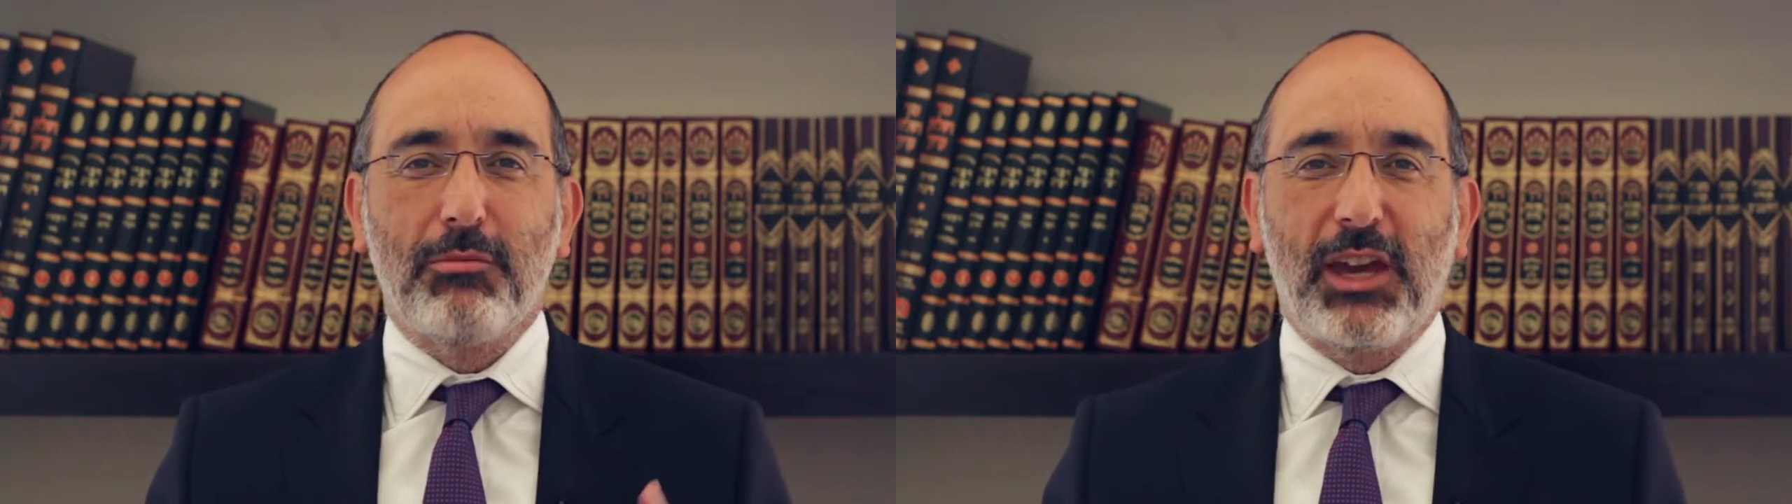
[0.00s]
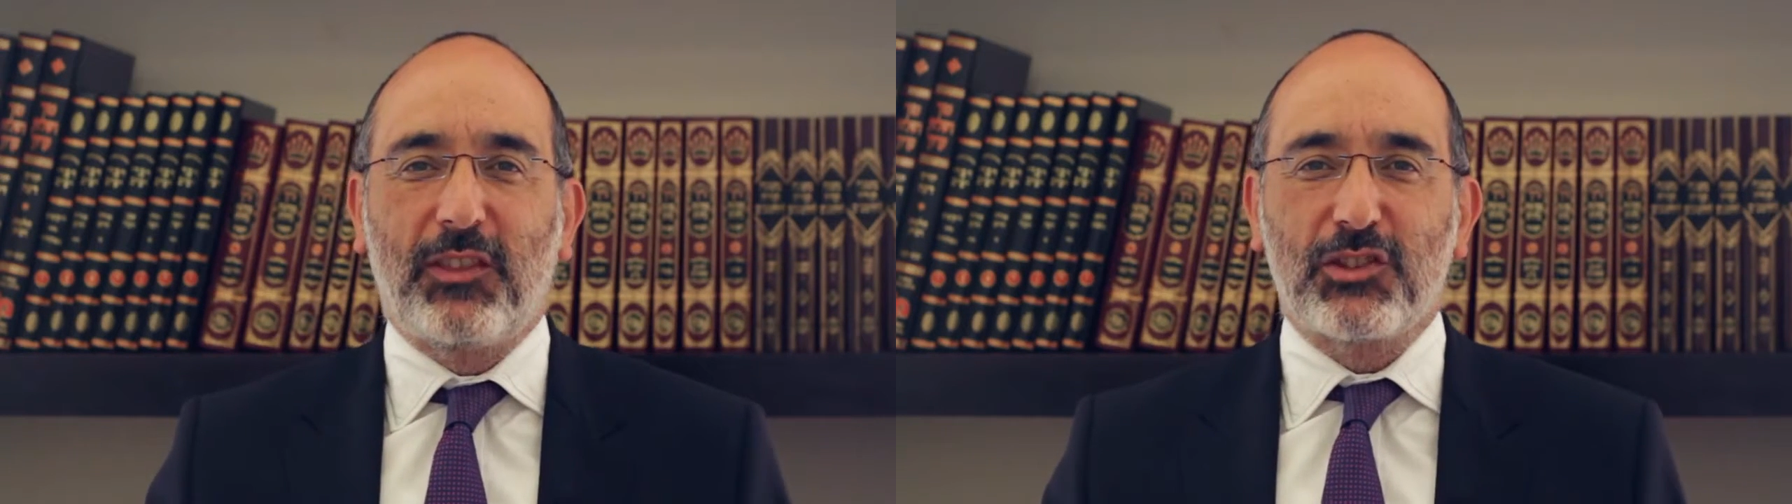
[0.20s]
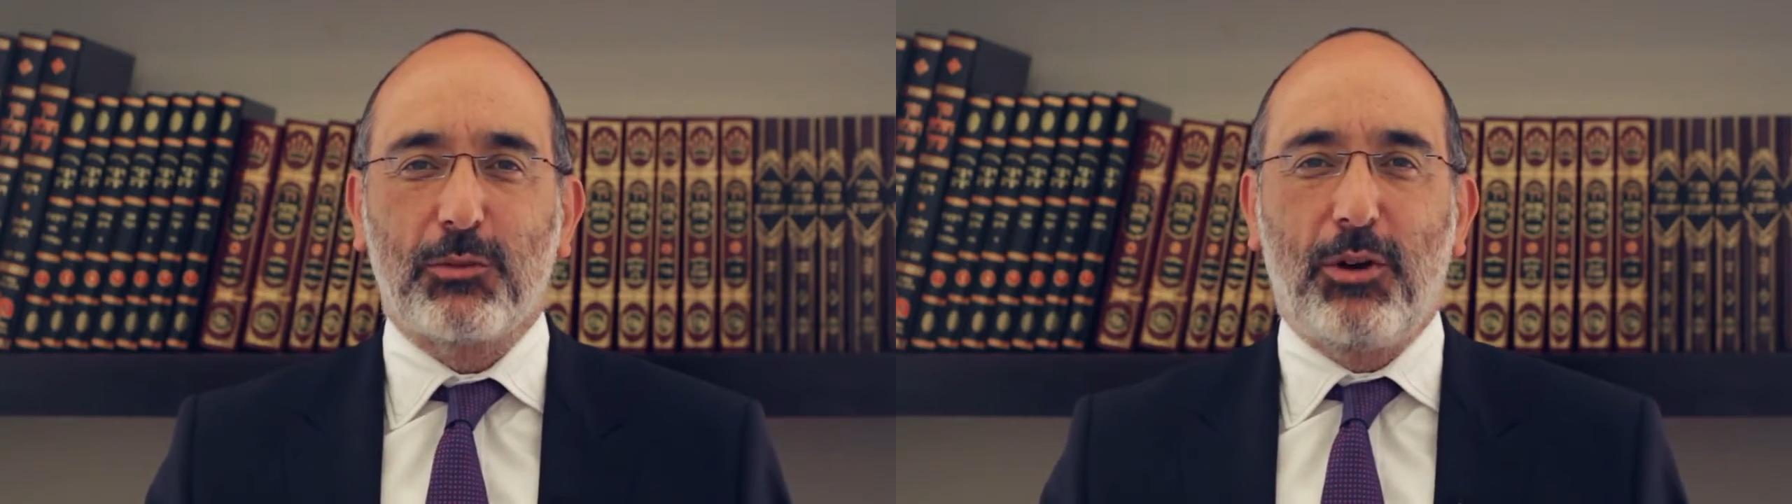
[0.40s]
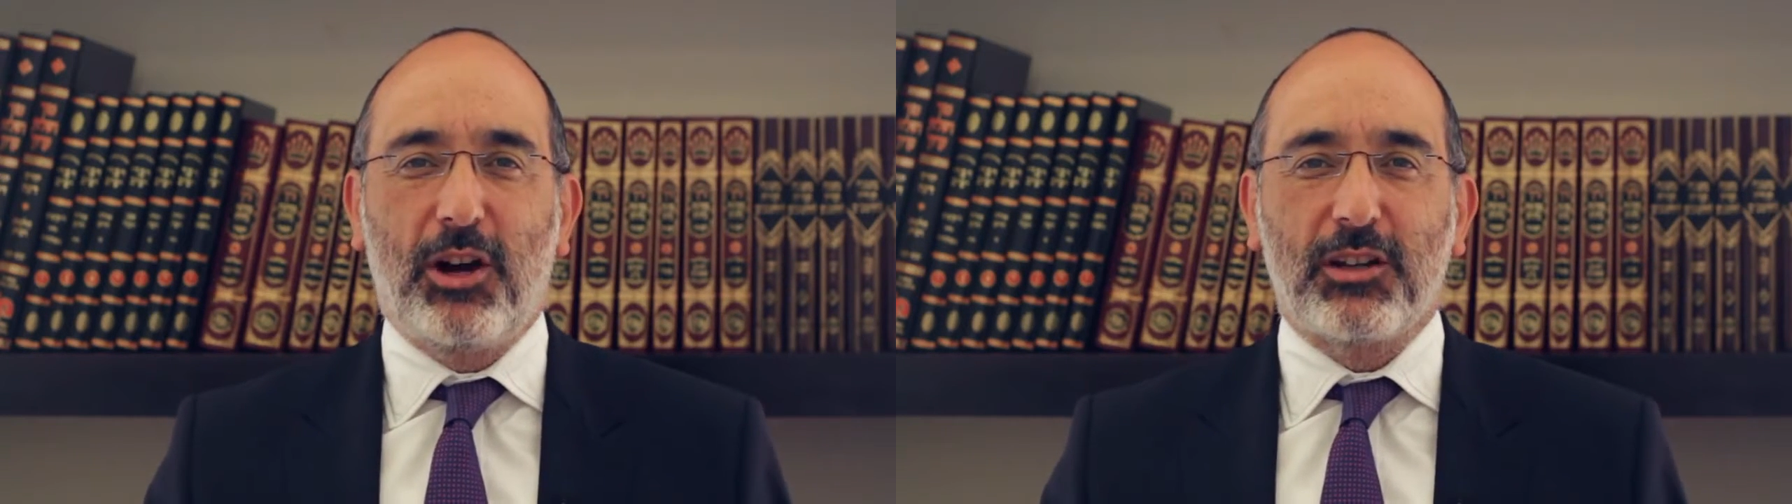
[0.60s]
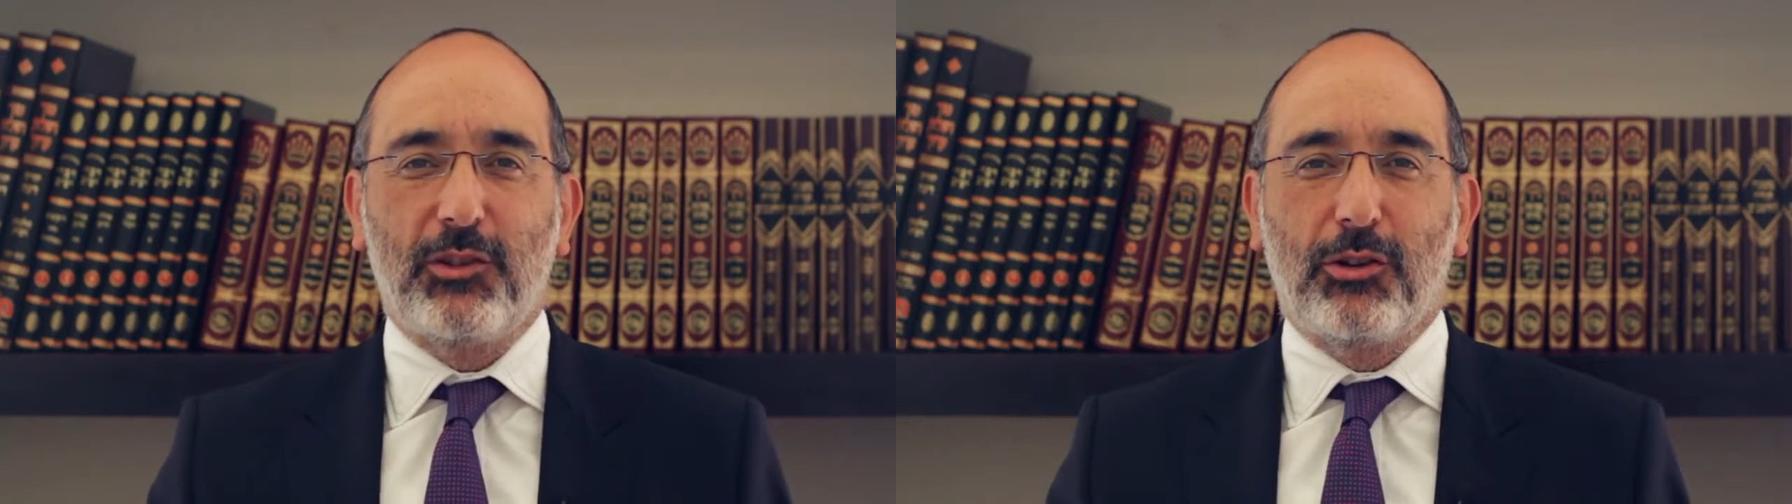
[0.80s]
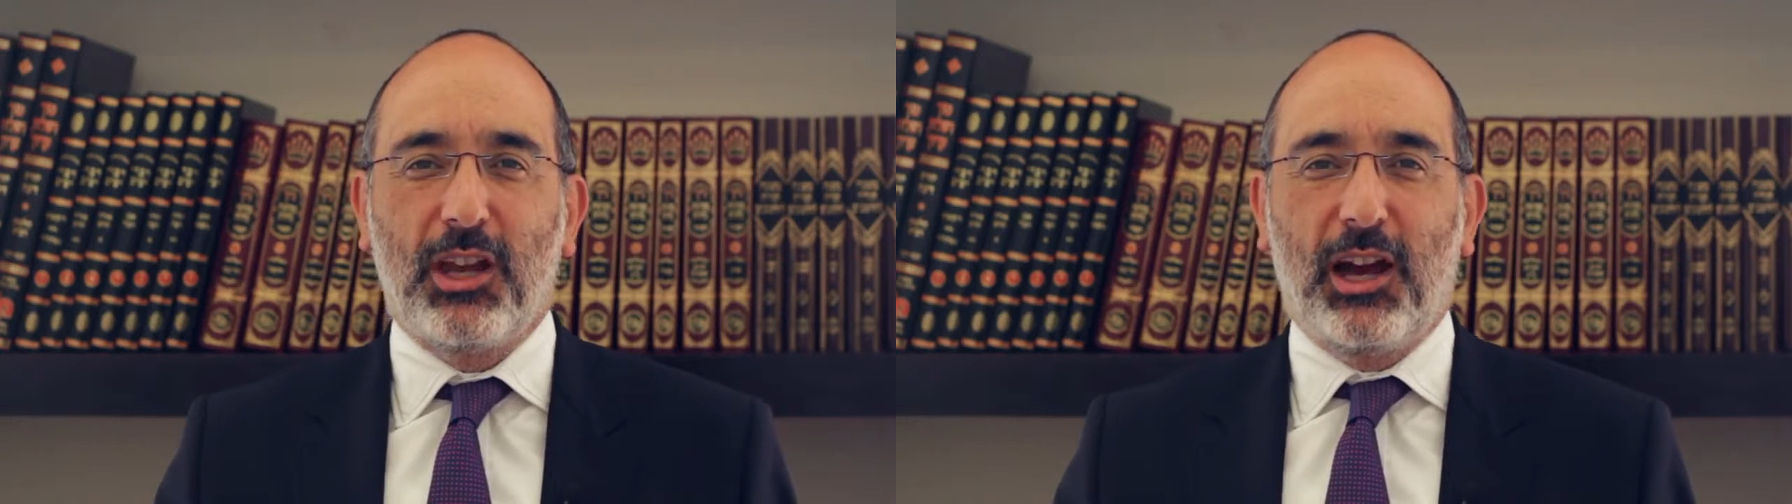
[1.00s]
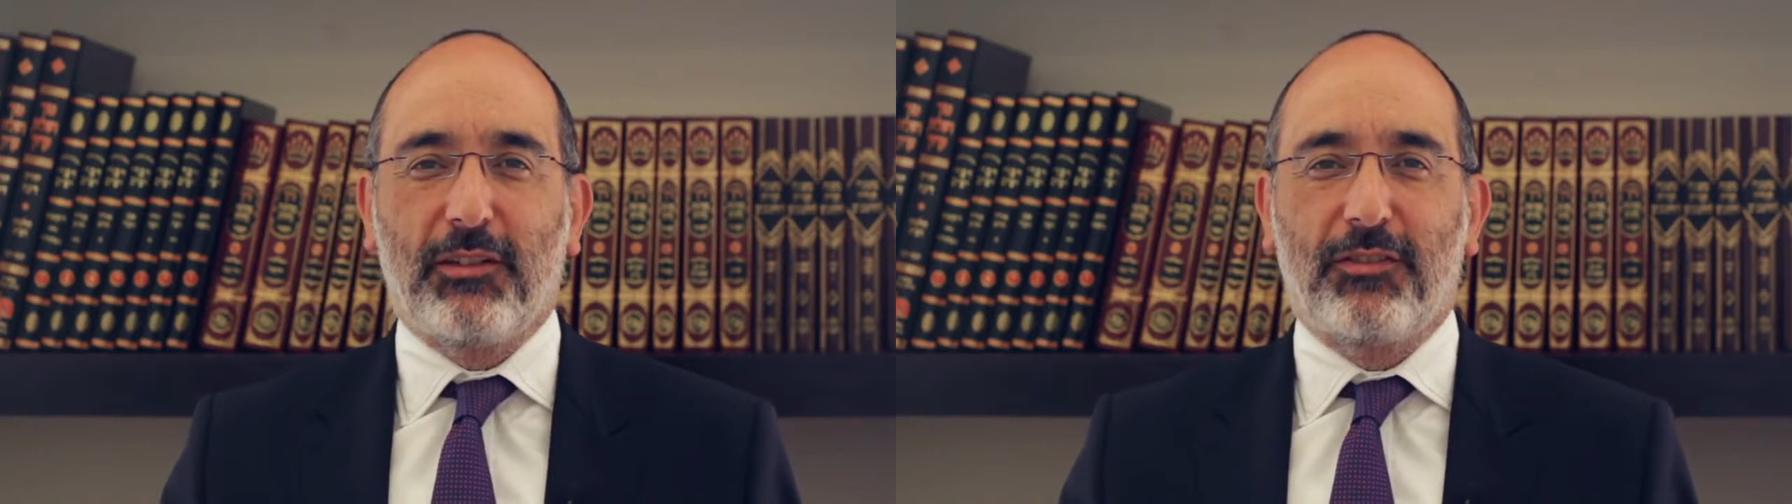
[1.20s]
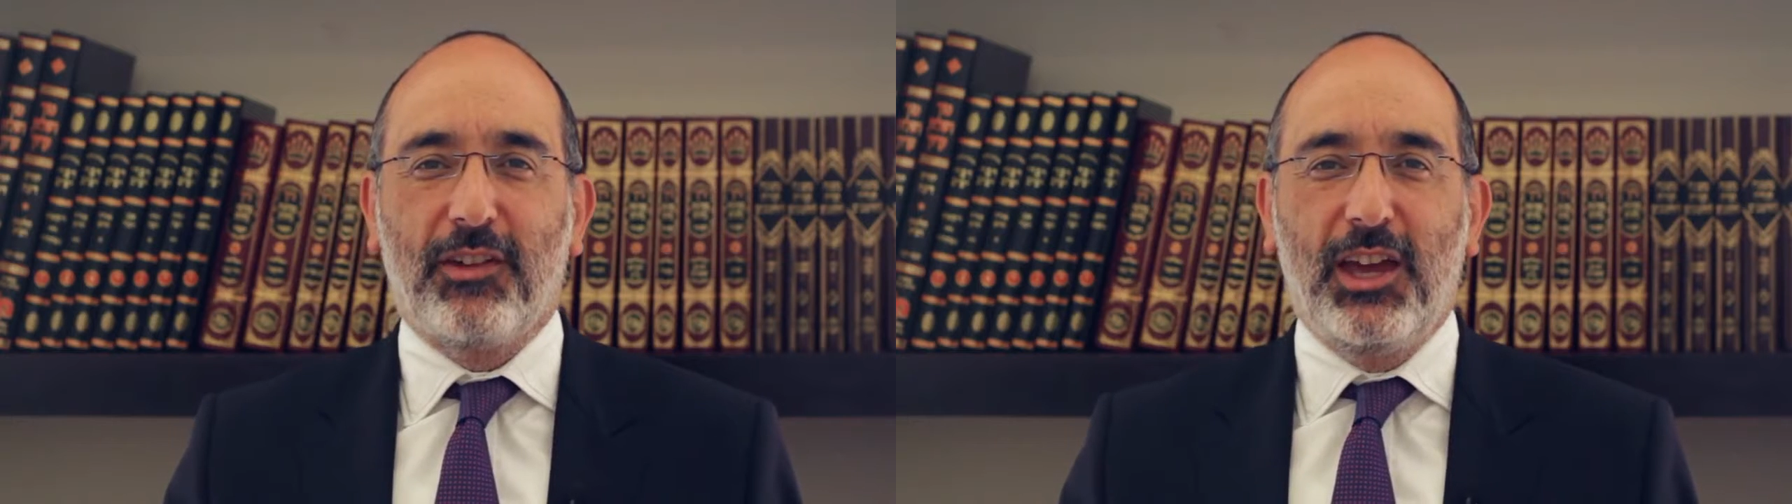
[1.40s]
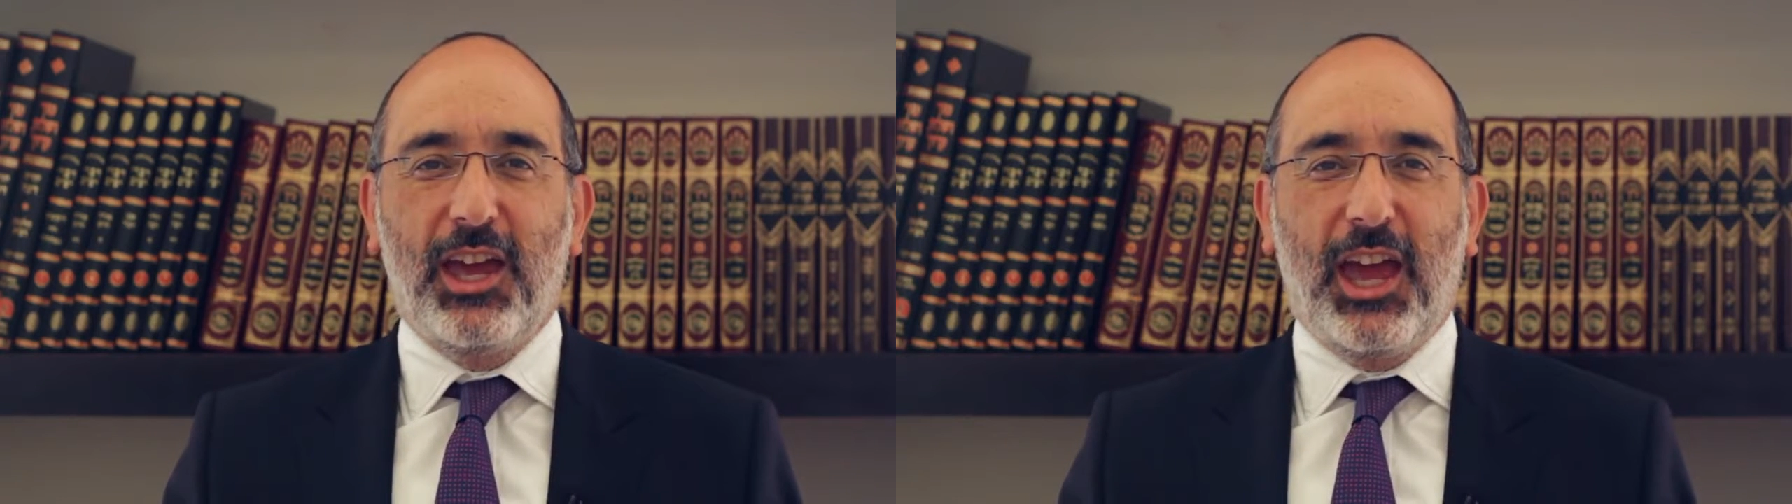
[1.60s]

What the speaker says: make this a part of your life,